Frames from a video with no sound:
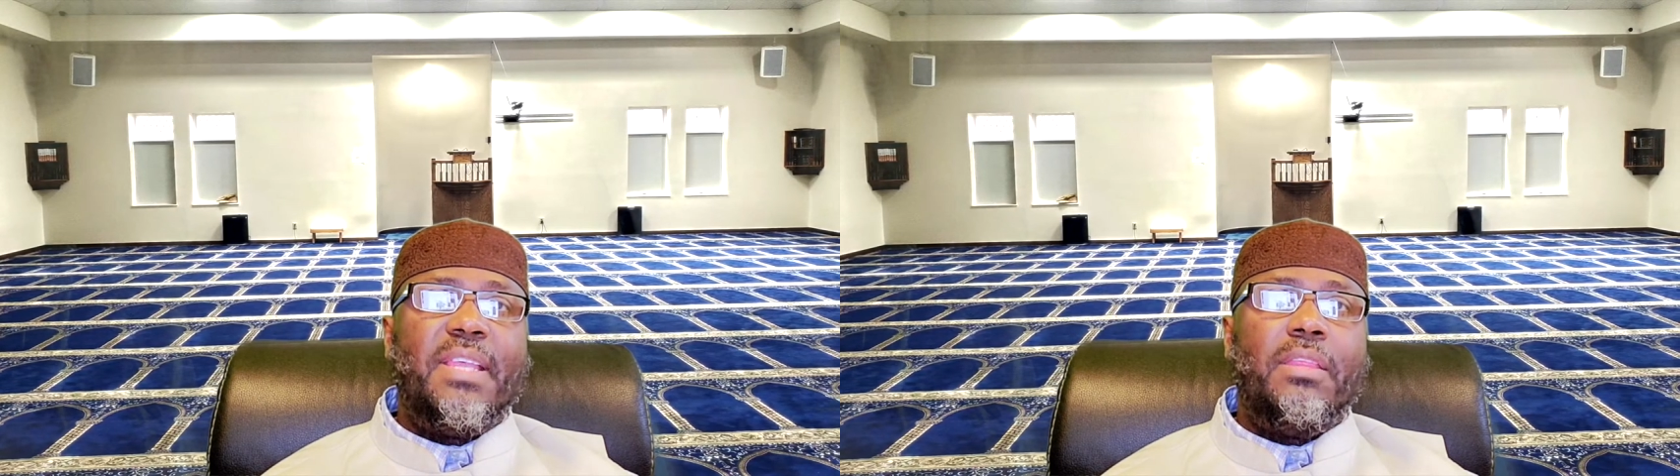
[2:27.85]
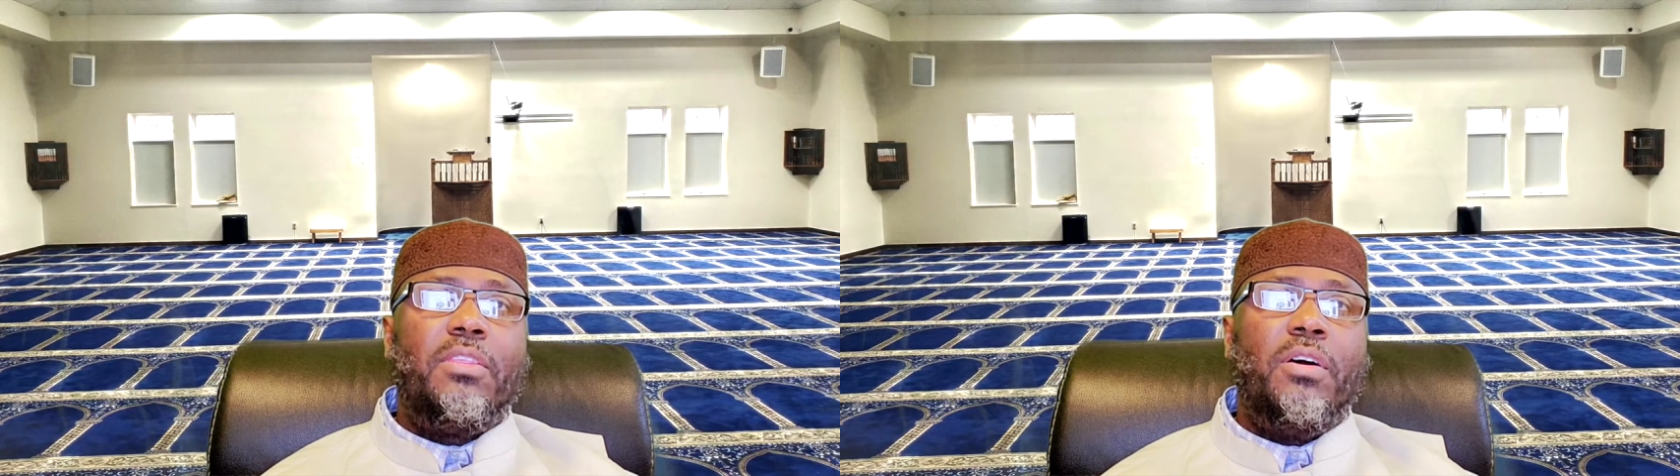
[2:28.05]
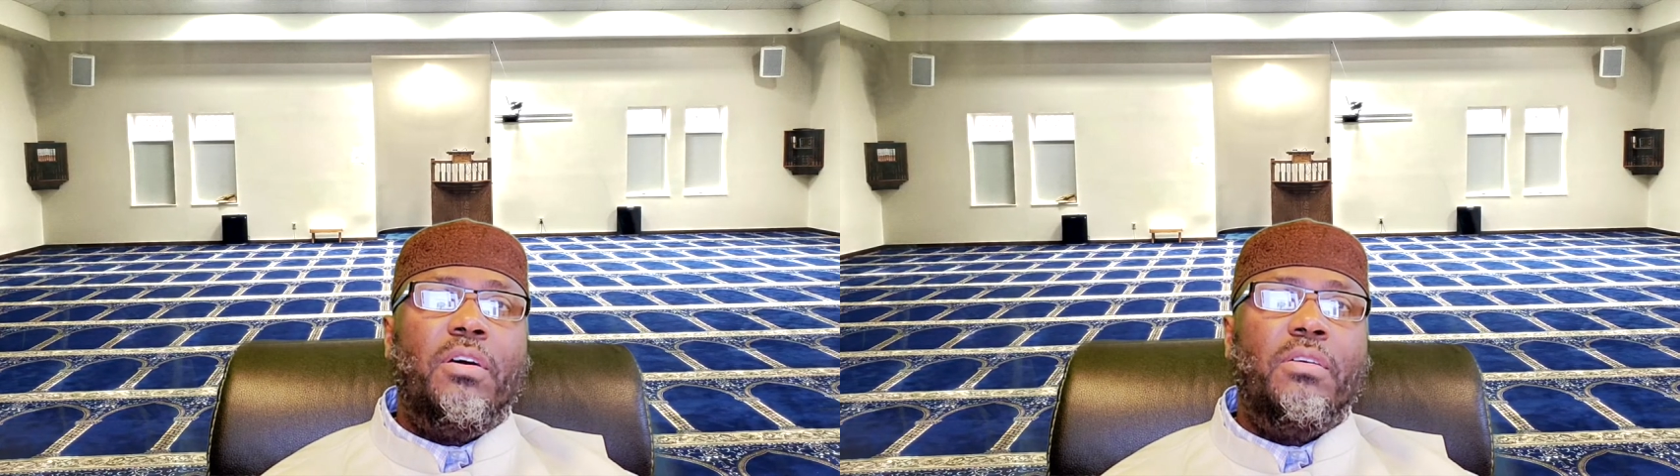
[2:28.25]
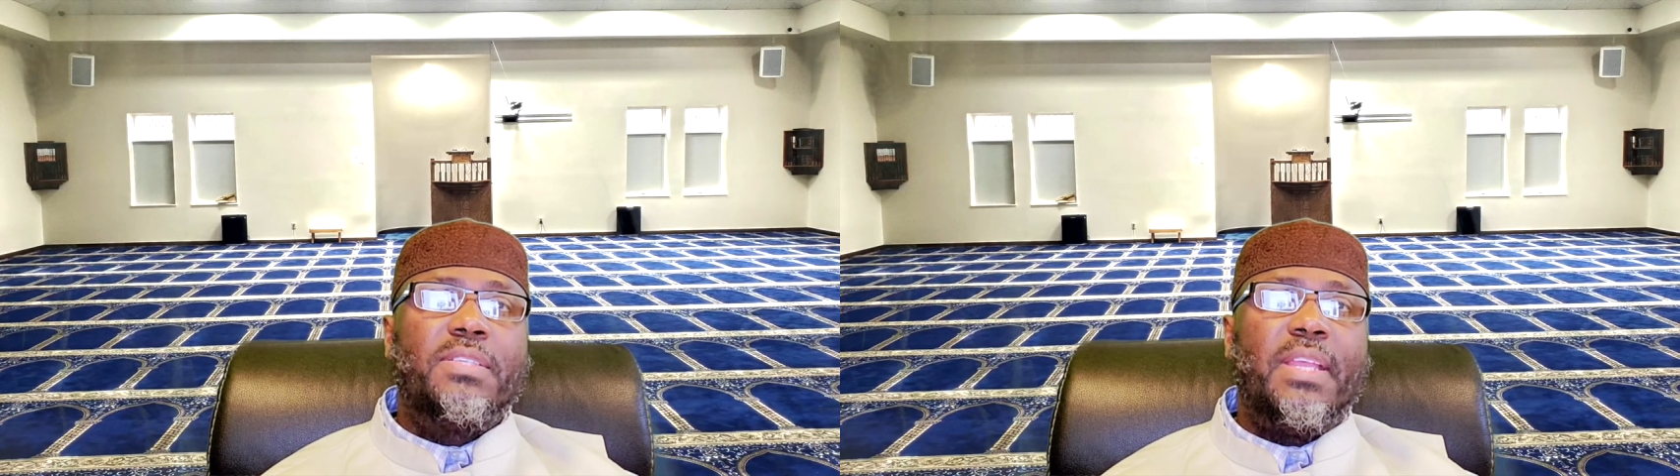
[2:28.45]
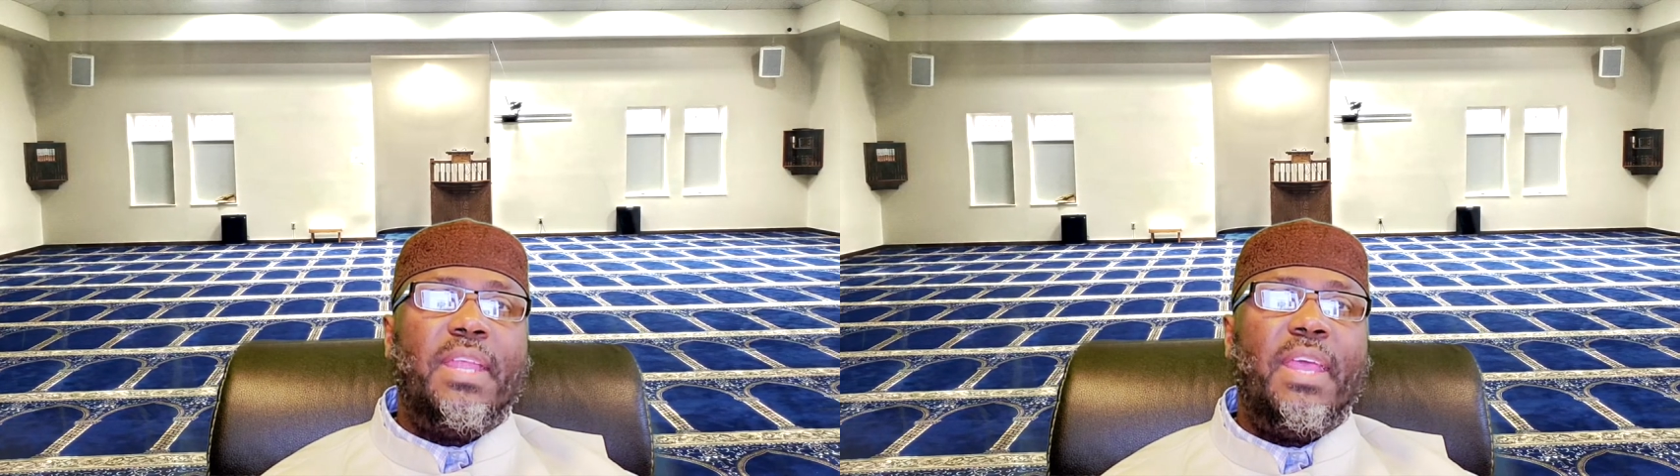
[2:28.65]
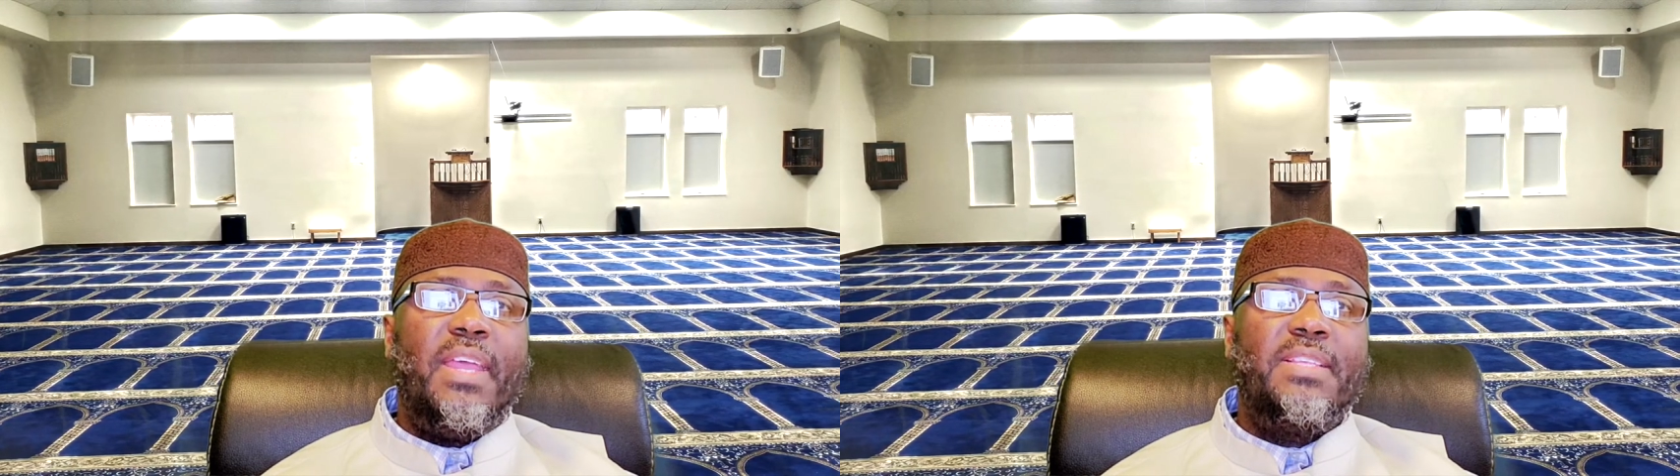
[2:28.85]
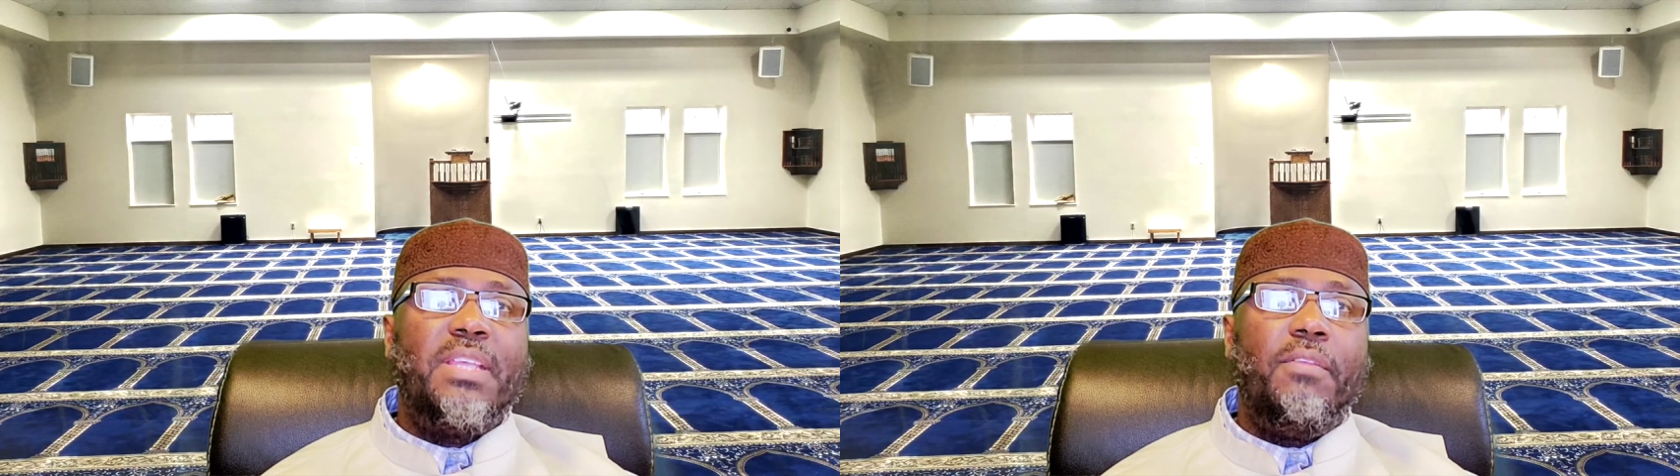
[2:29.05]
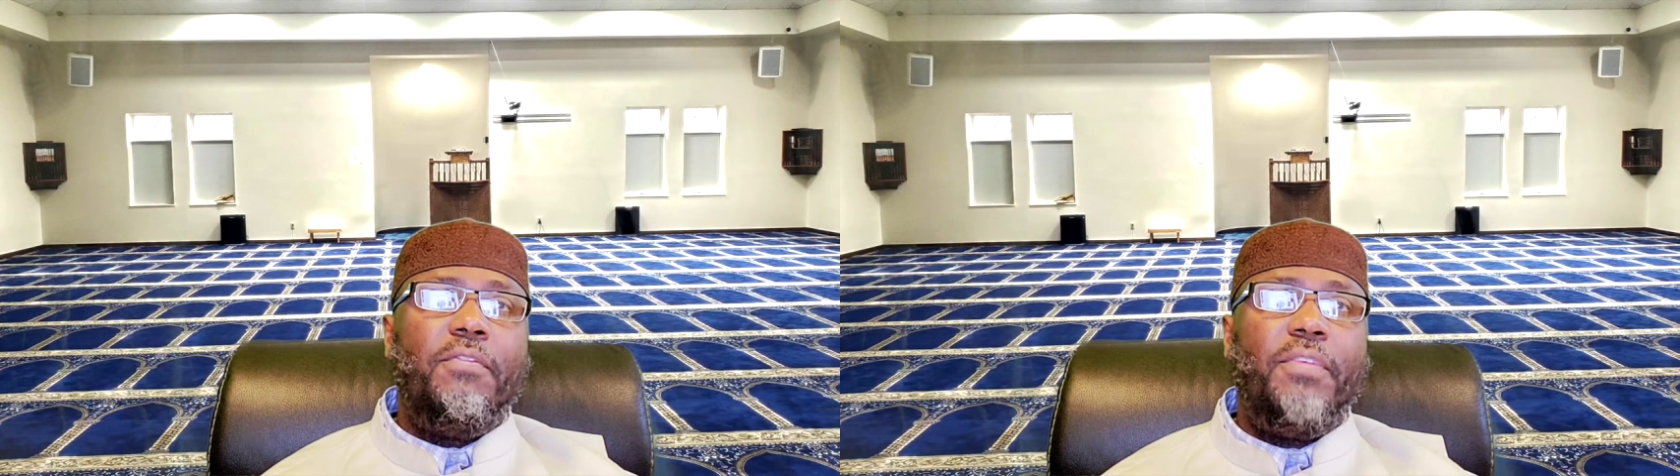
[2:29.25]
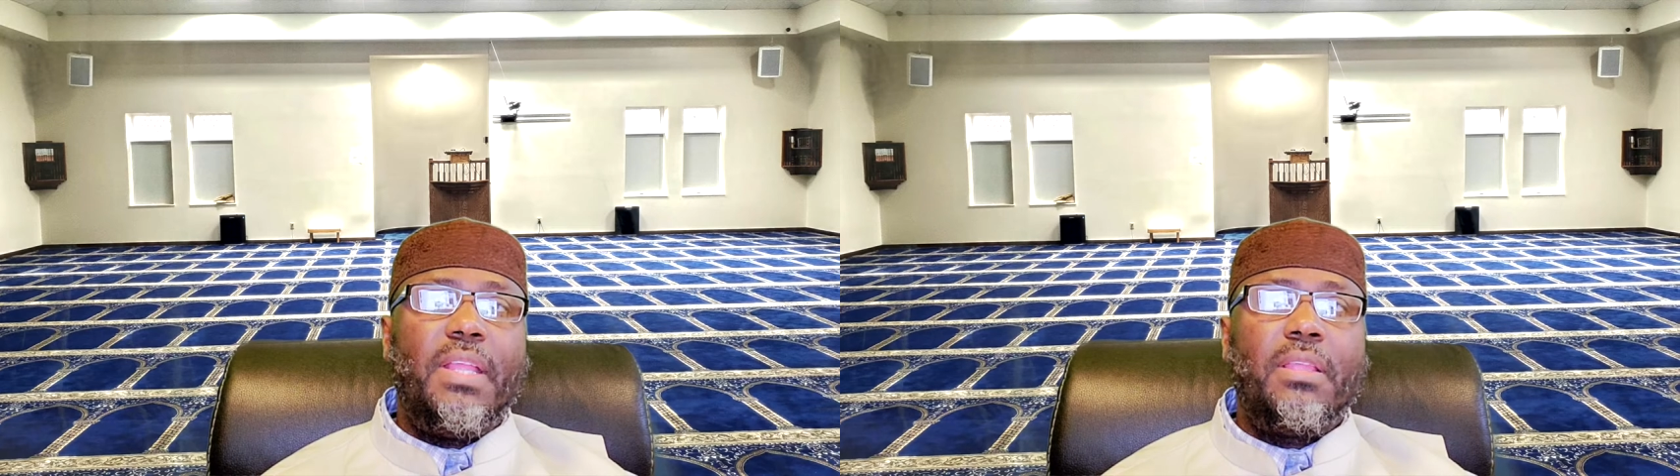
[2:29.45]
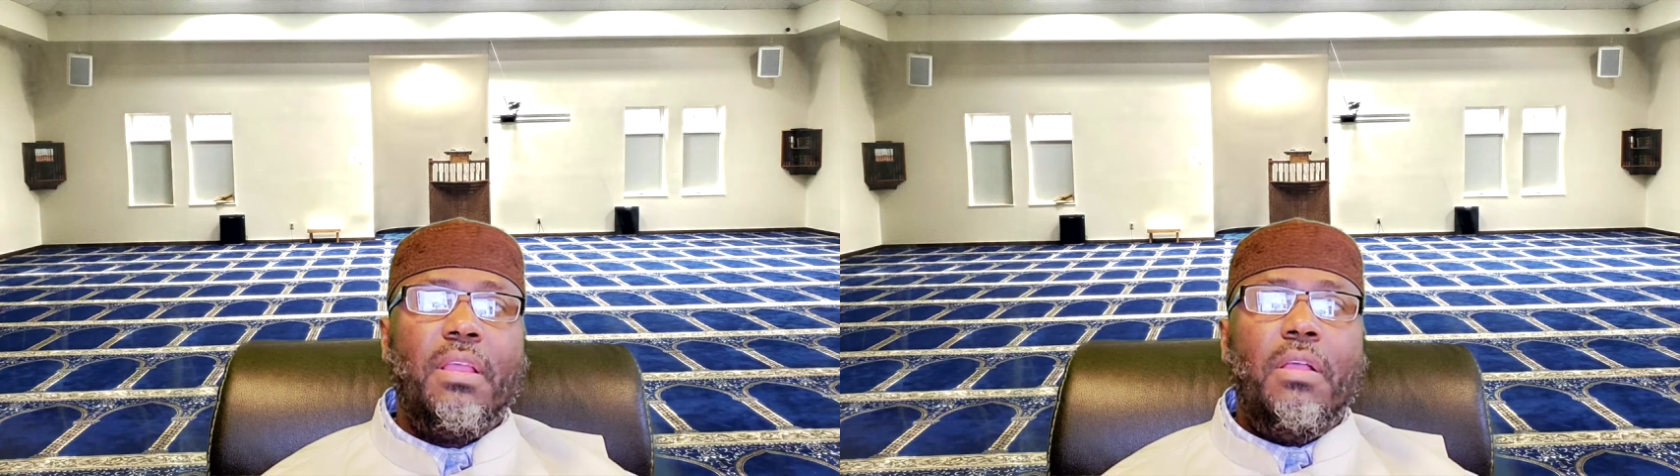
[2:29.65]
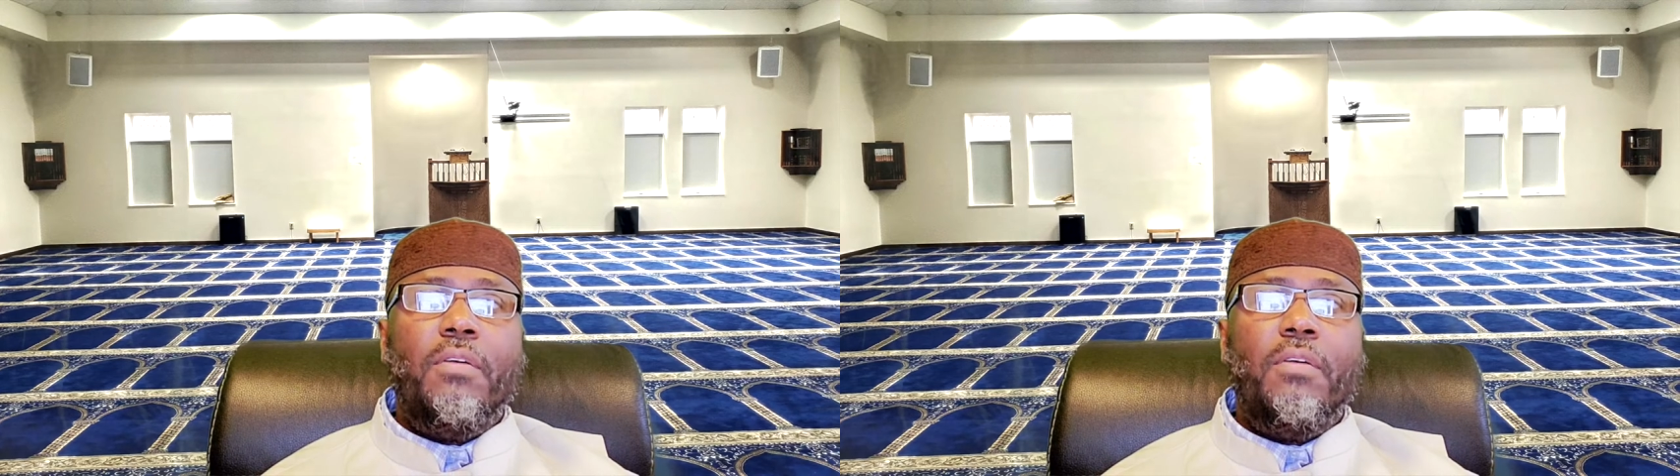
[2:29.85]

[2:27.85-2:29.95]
and tongues and hands and feet